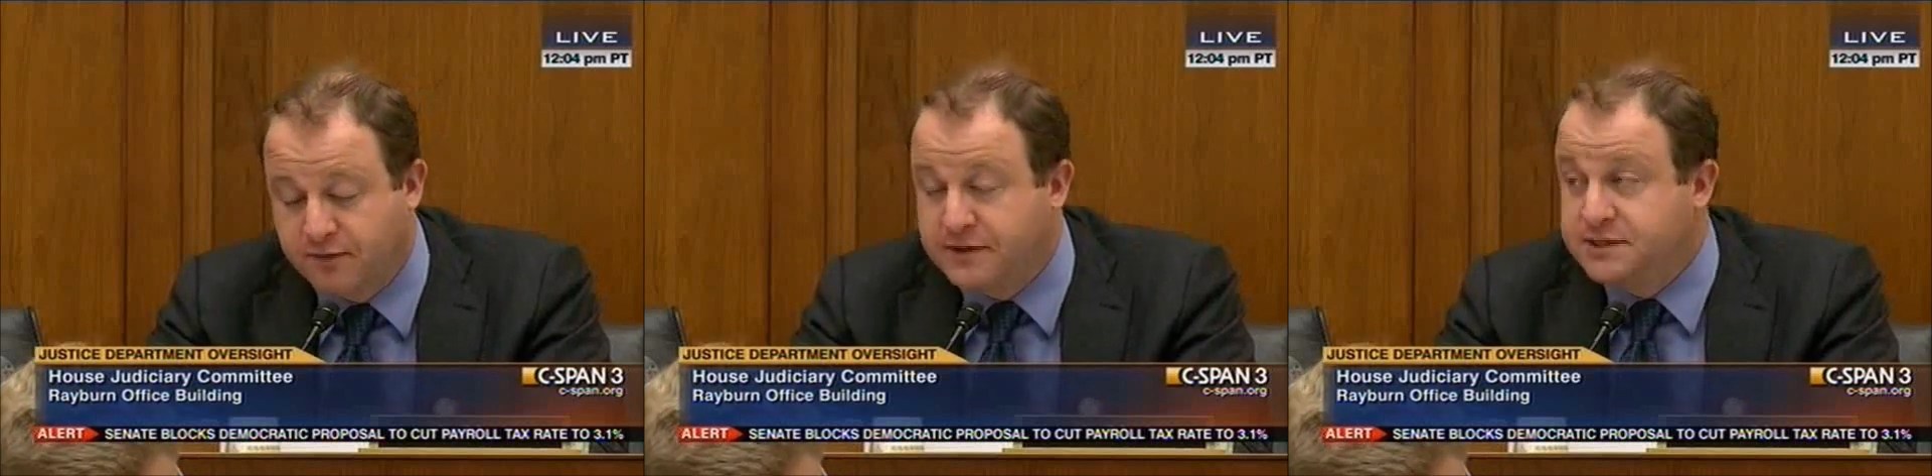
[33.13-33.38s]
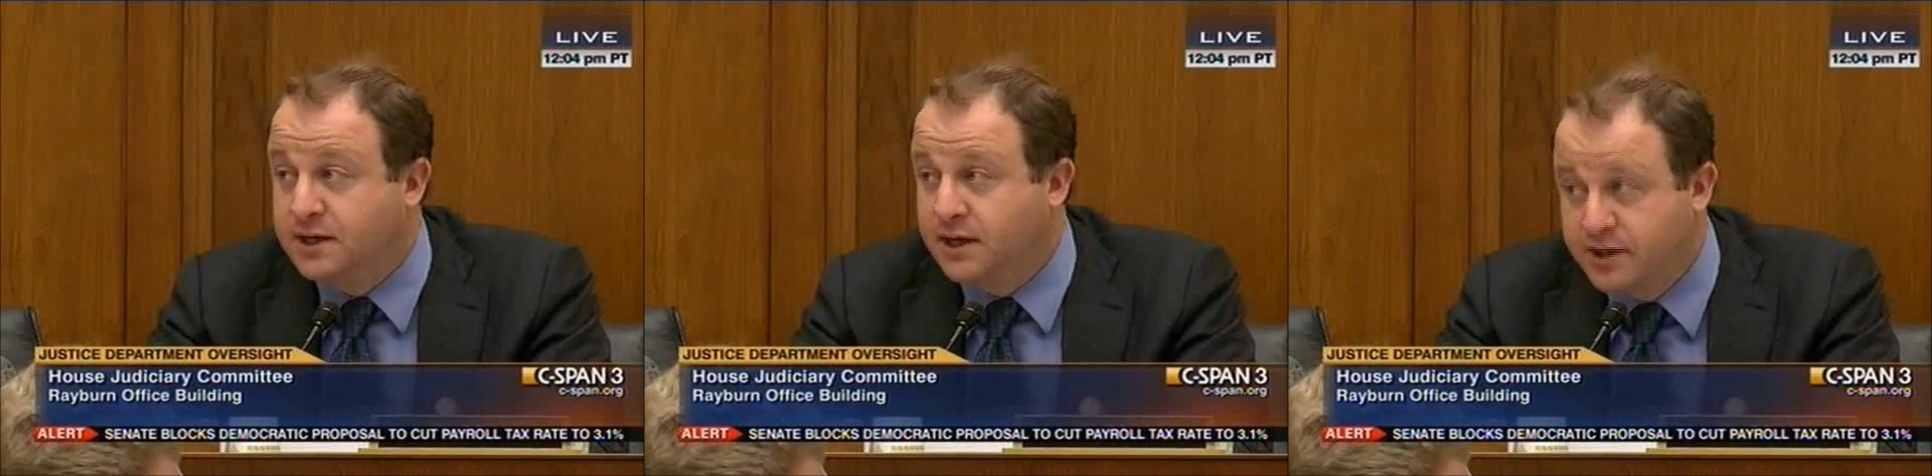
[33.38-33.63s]

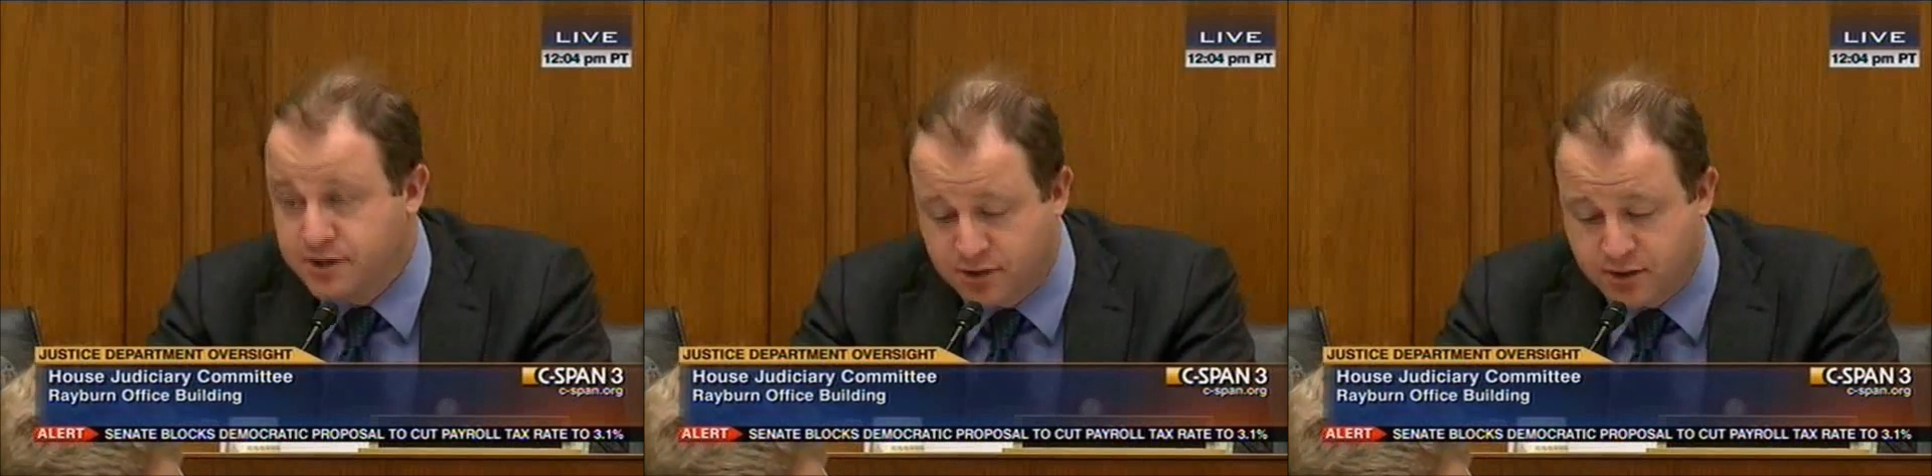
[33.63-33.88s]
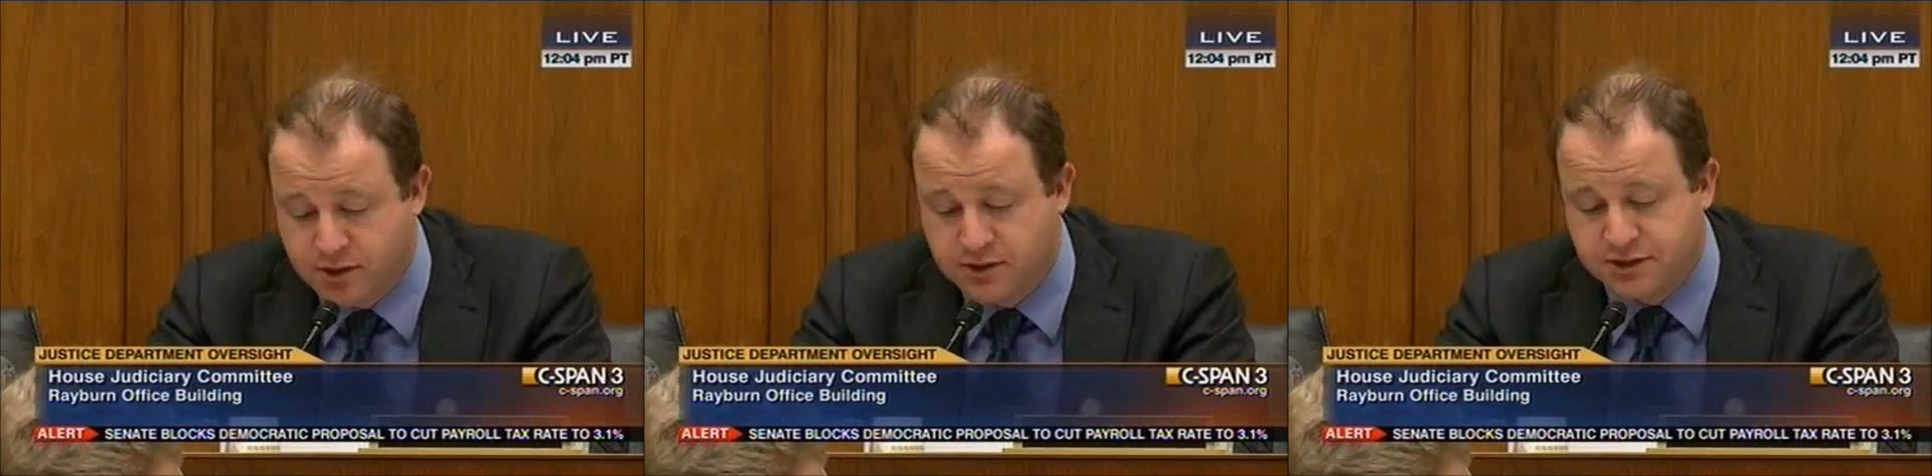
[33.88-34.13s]
office
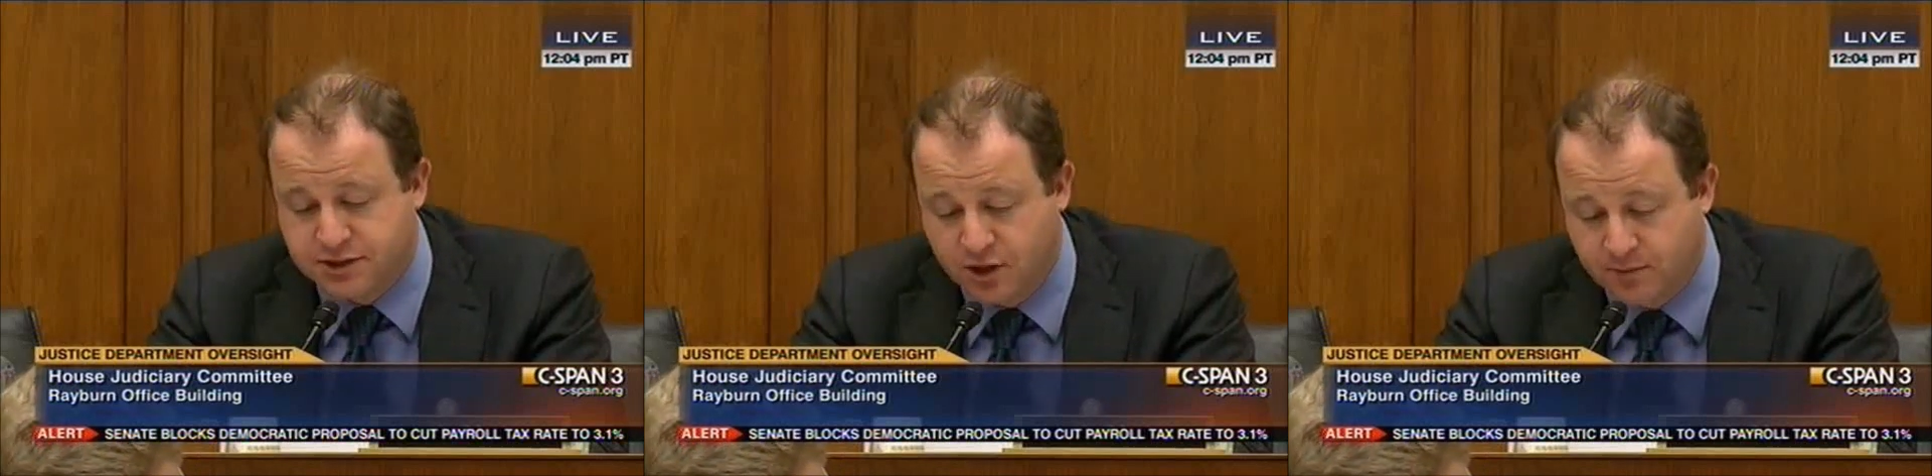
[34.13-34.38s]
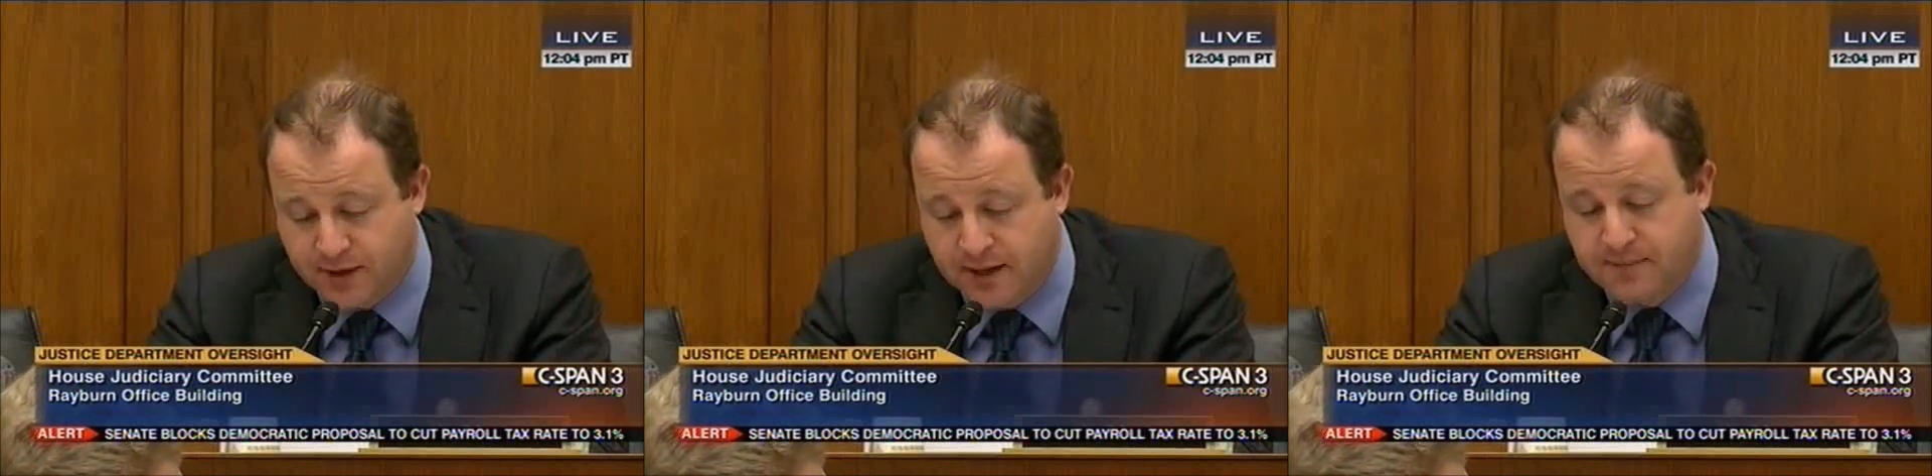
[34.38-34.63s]
under
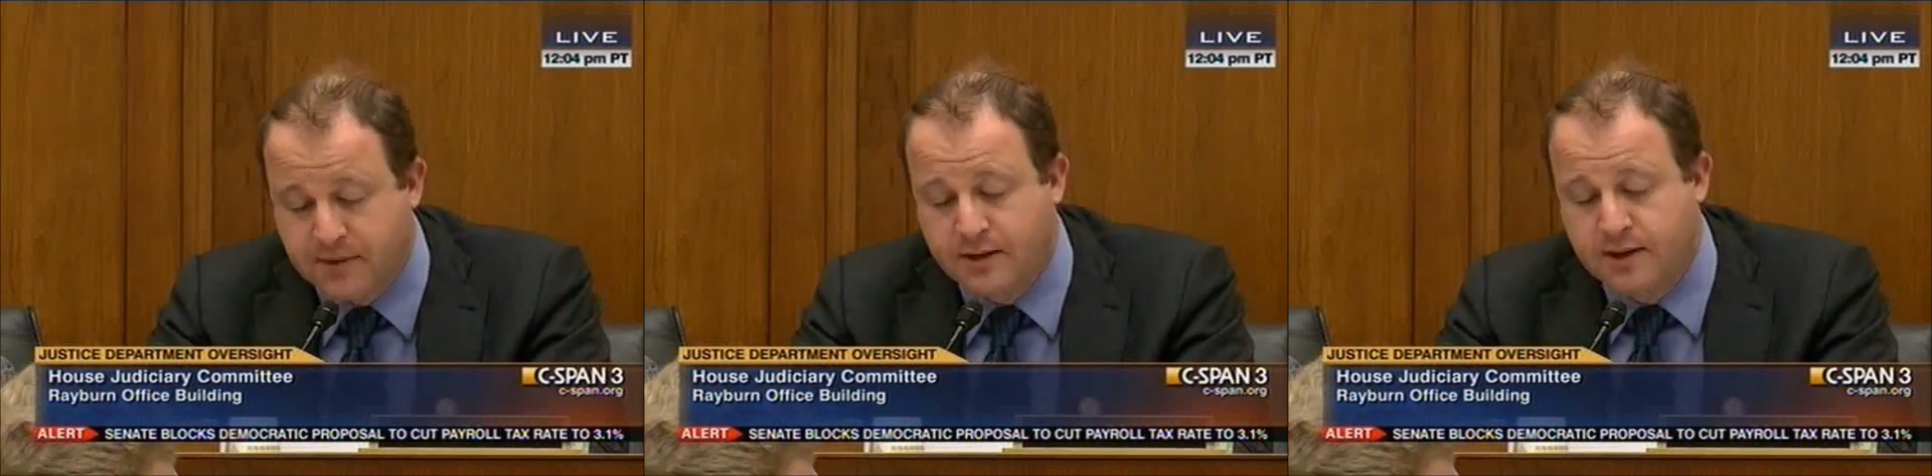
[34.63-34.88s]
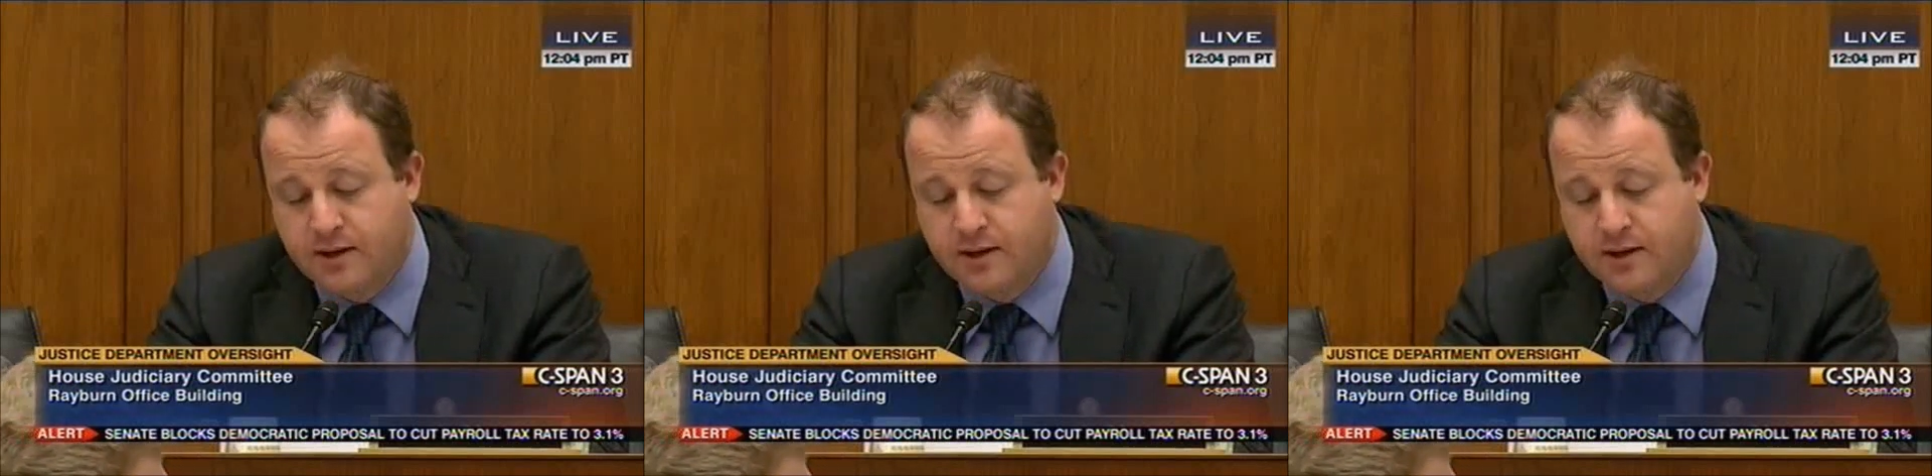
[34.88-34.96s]
SOPA,